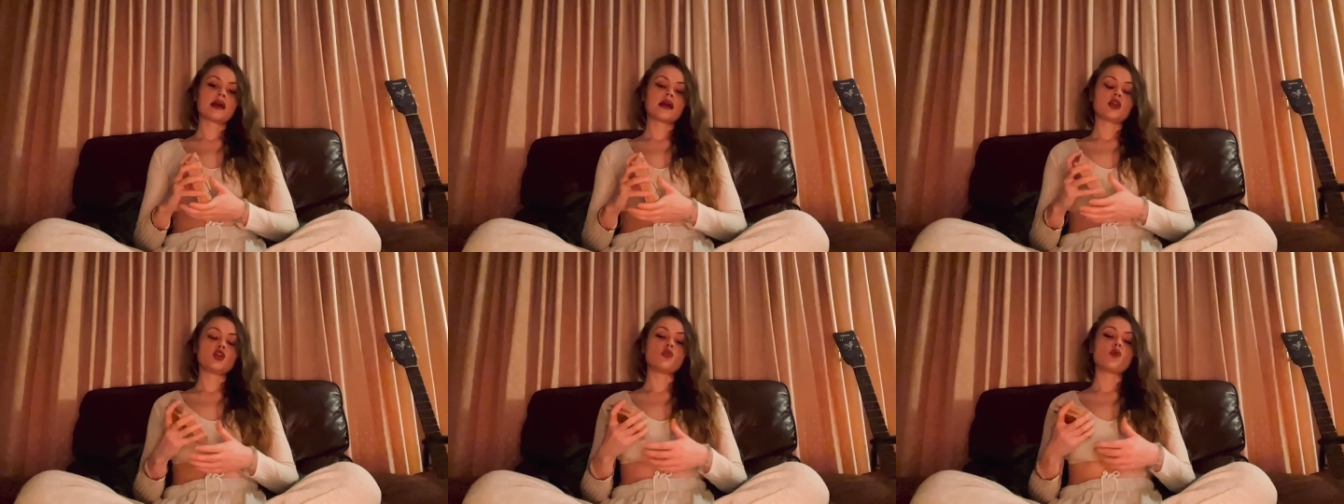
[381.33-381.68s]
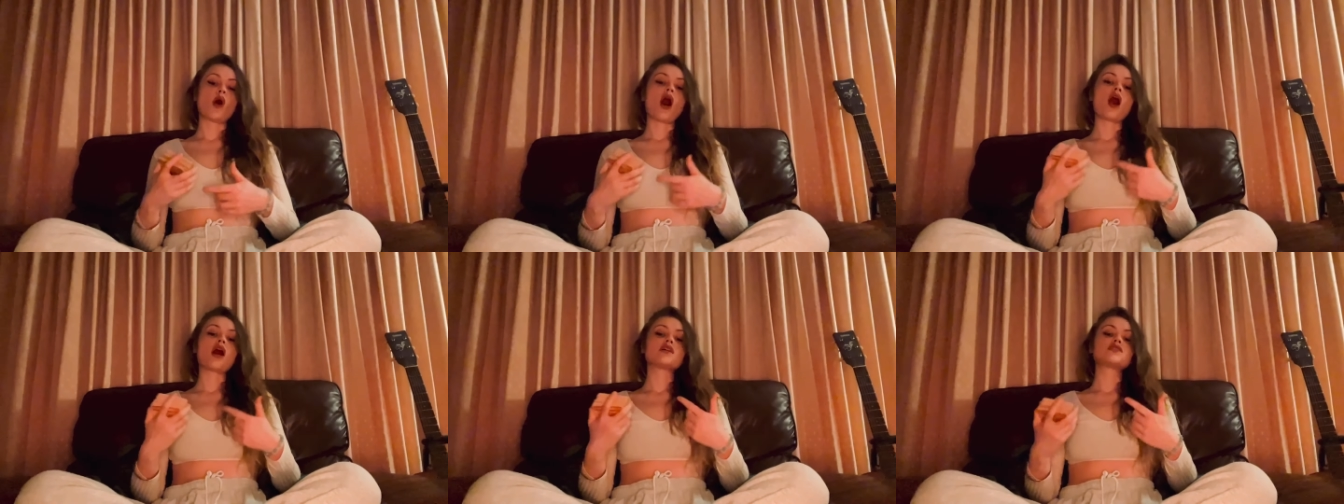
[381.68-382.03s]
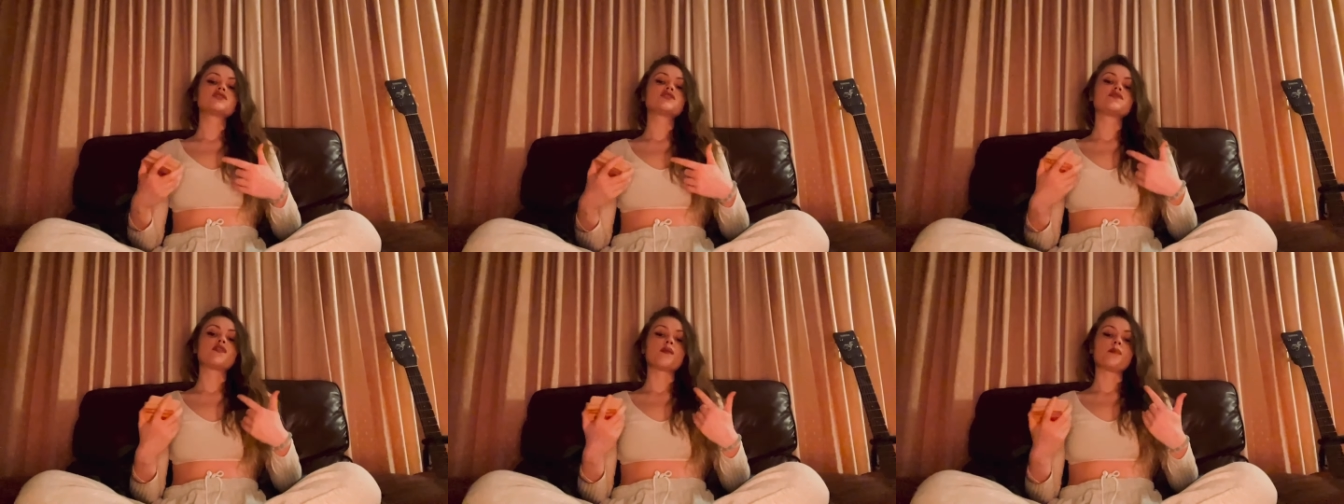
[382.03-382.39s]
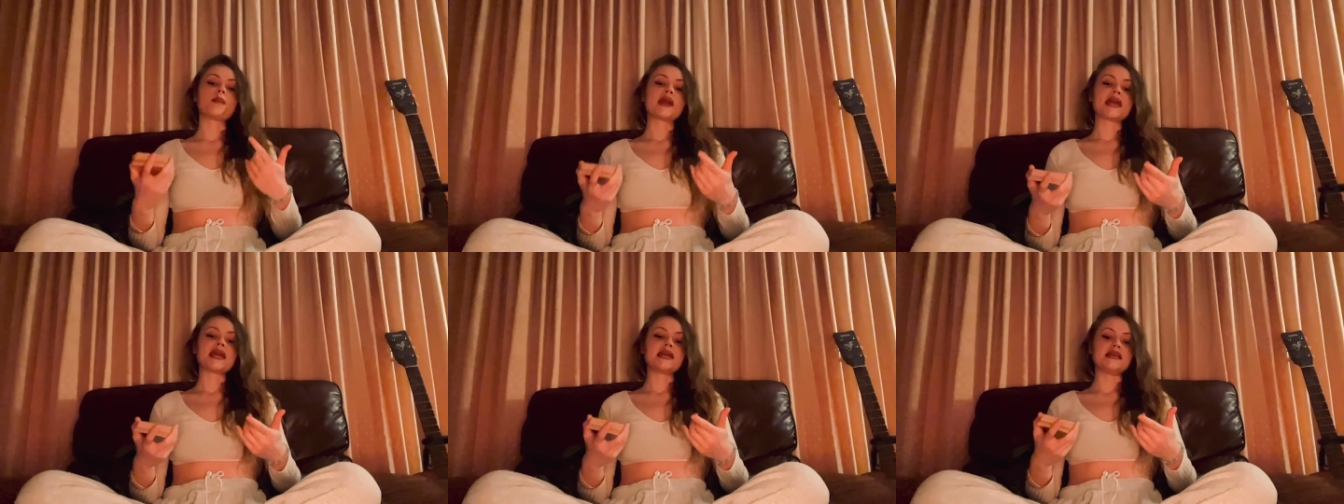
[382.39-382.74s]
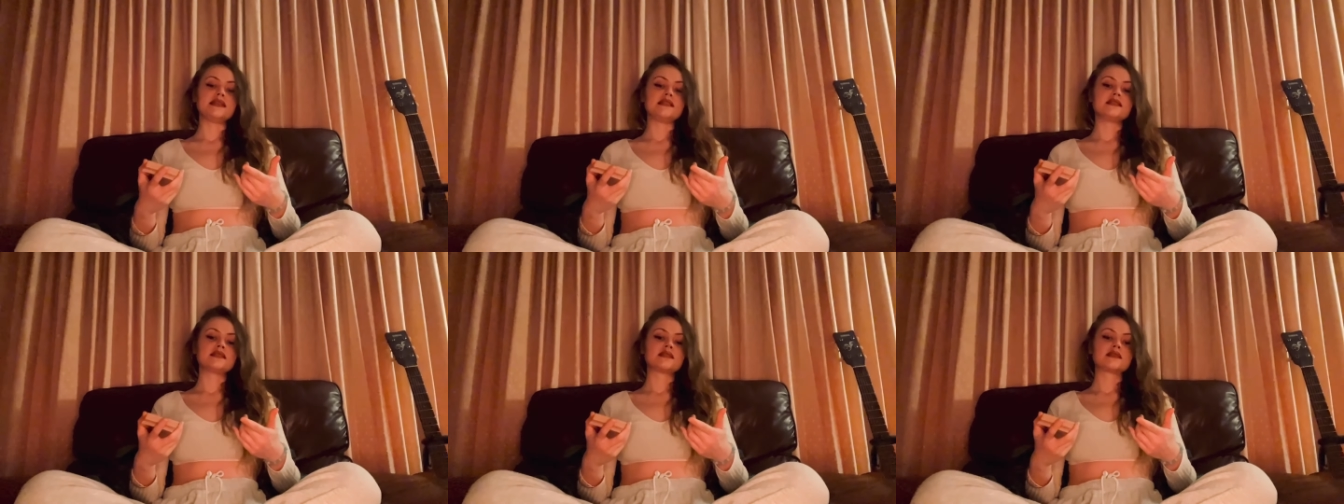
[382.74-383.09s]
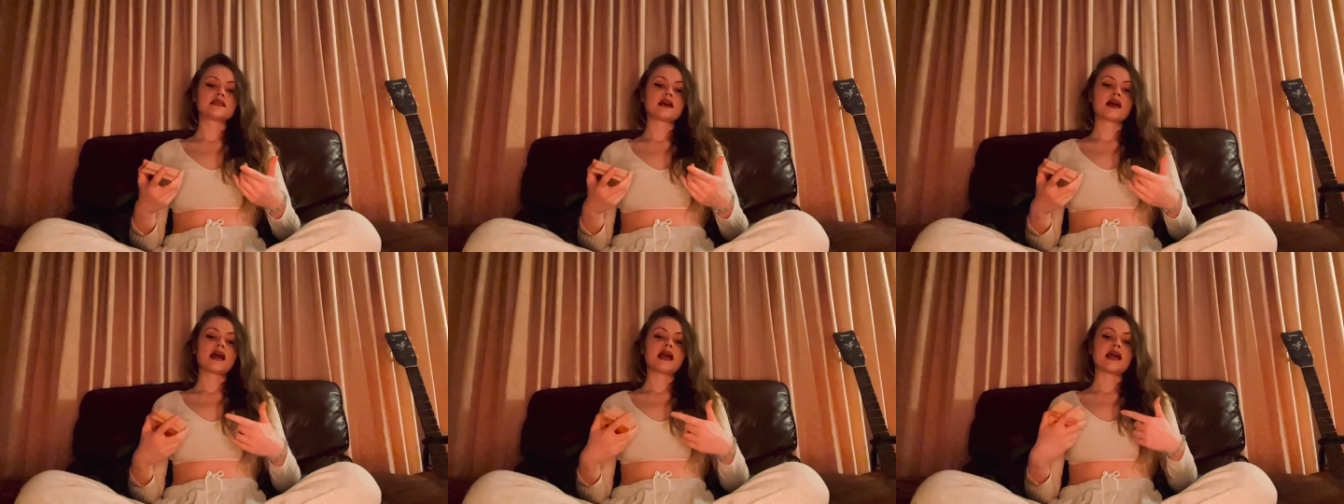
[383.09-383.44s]
You asked for peace.
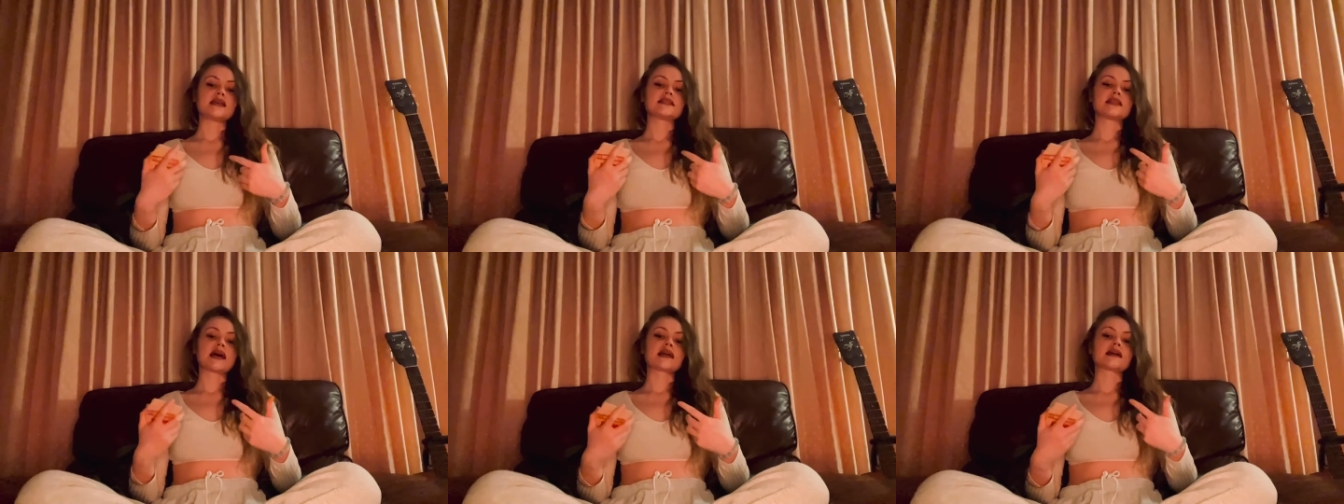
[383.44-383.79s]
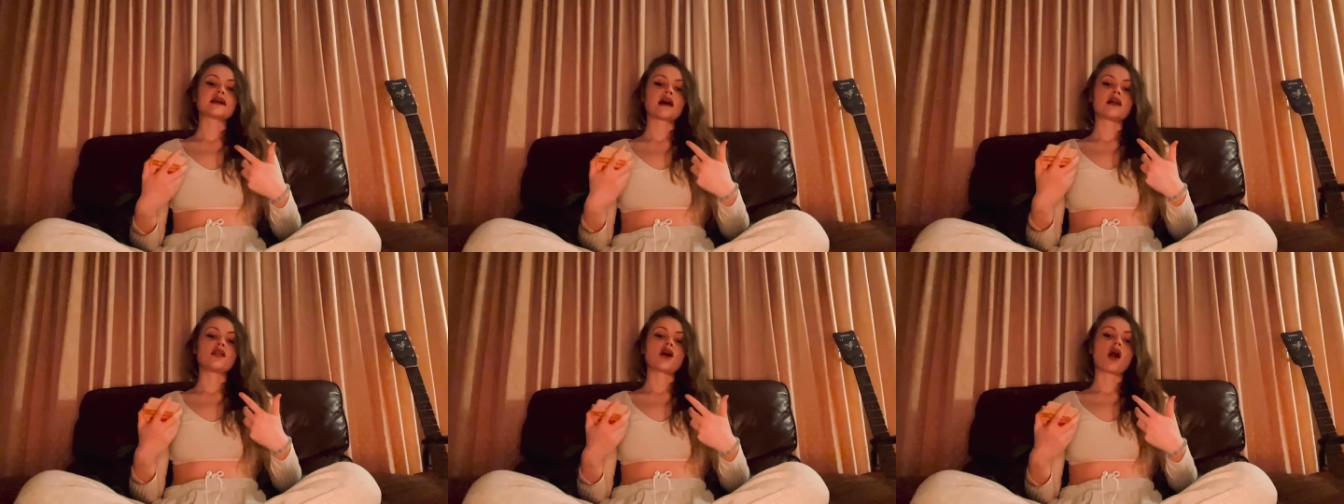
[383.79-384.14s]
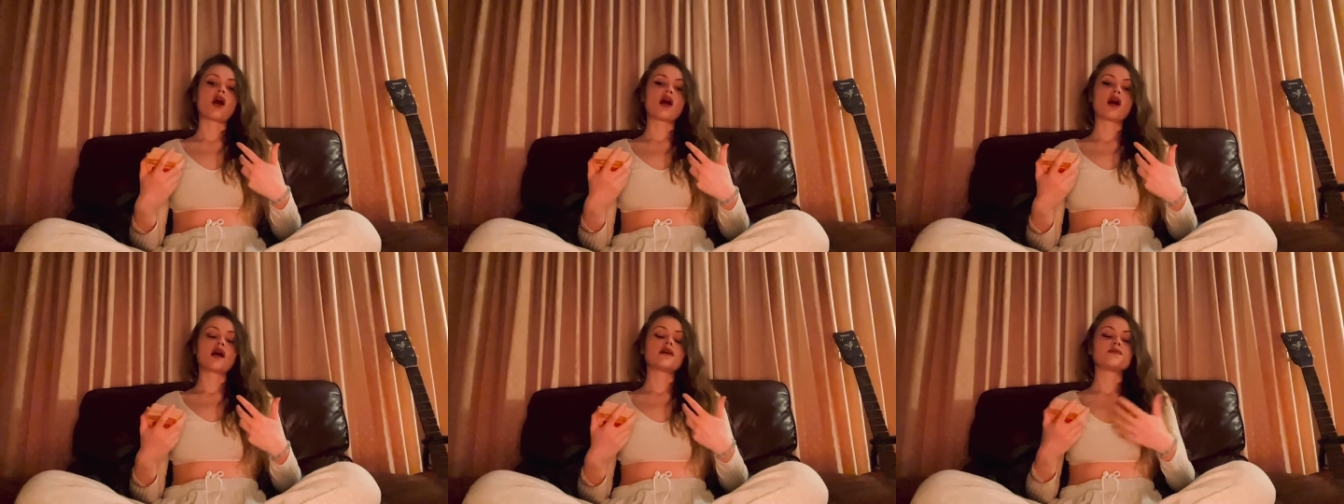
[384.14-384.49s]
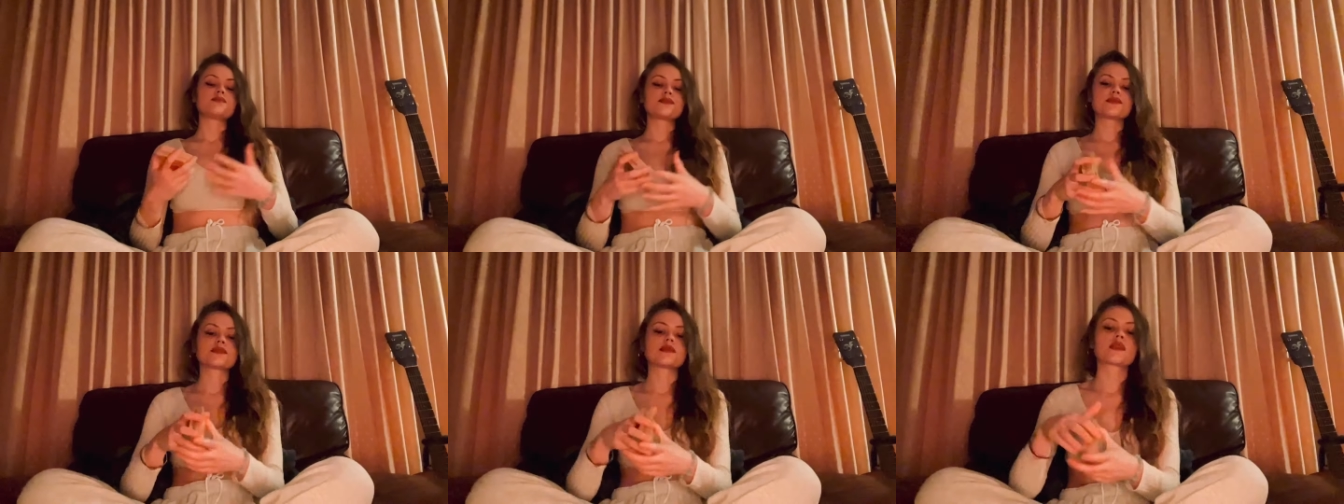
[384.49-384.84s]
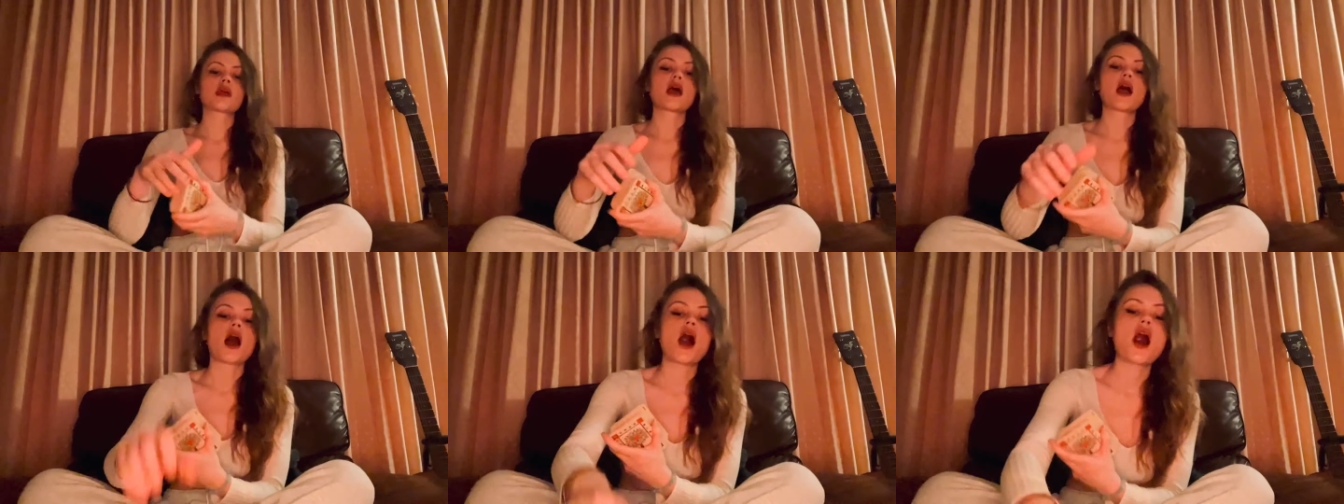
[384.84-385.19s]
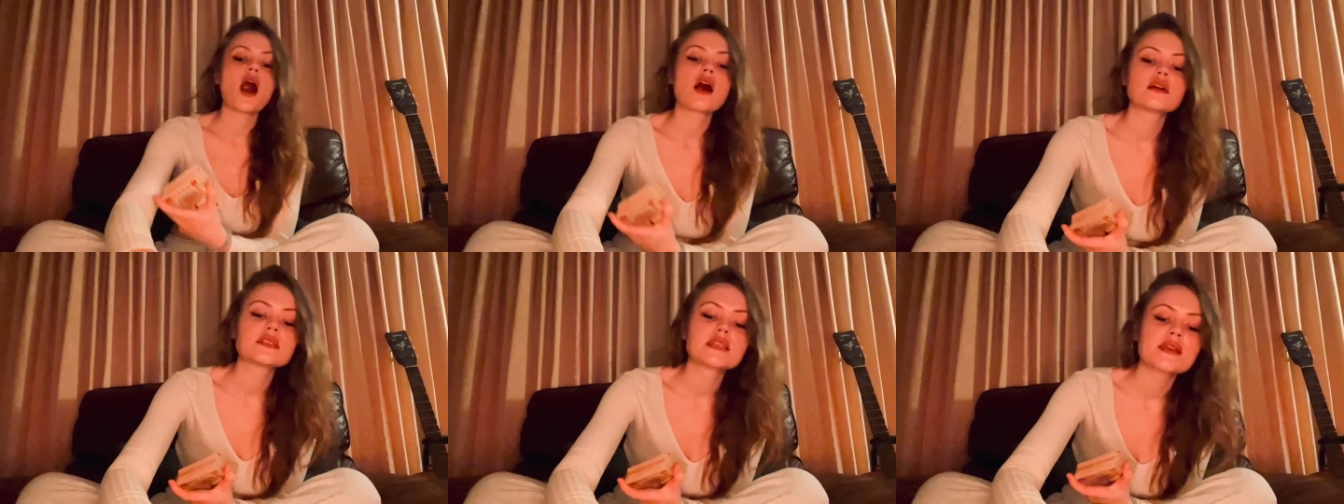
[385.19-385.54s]
It's like an
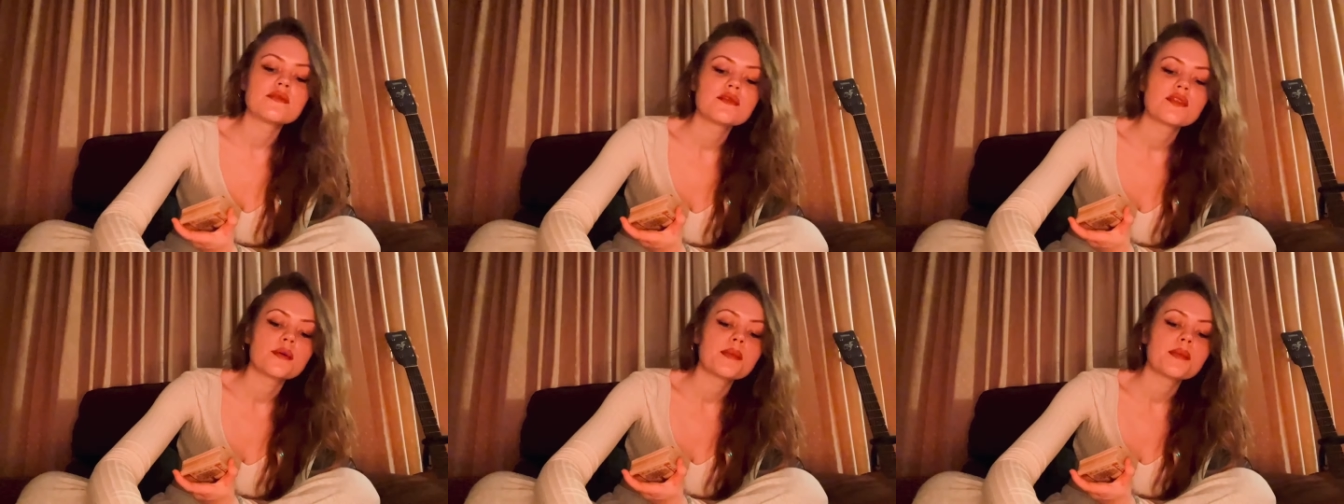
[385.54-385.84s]
asking for